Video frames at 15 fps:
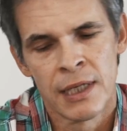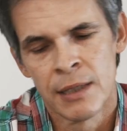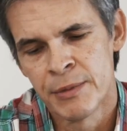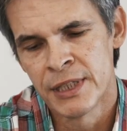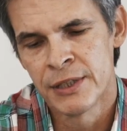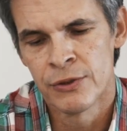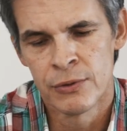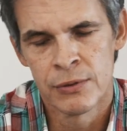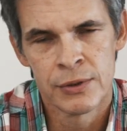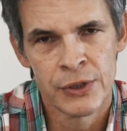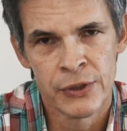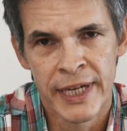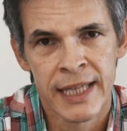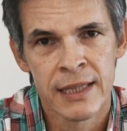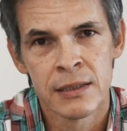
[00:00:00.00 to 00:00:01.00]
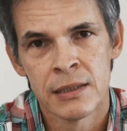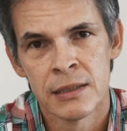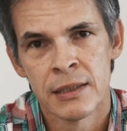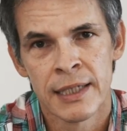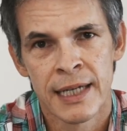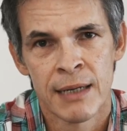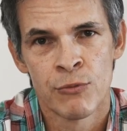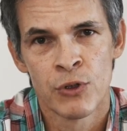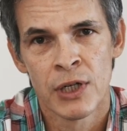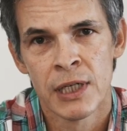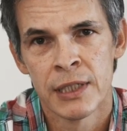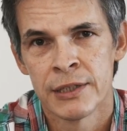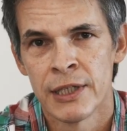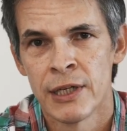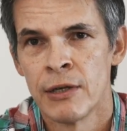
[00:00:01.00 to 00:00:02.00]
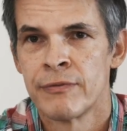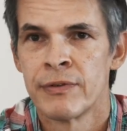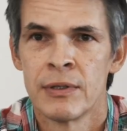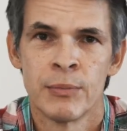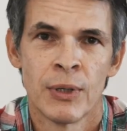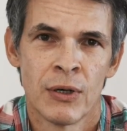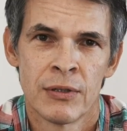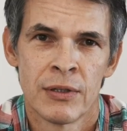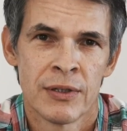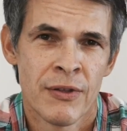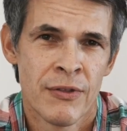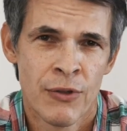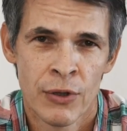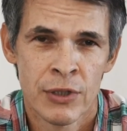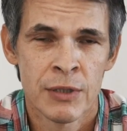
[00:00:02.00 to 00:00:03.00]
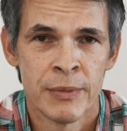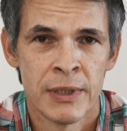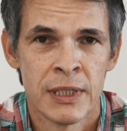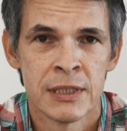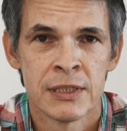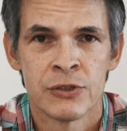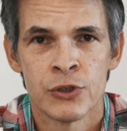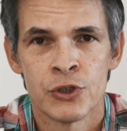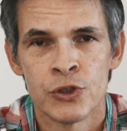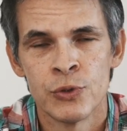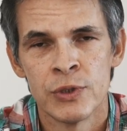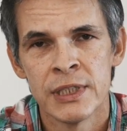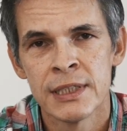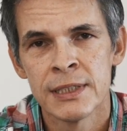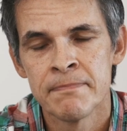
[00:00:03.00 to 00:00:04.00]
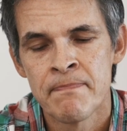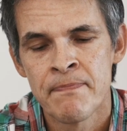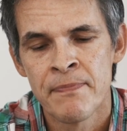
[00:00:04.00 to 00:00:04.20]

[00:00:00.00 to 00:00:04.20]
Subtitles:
I mean, you get the camera and you have about 30 minutes to shoot it,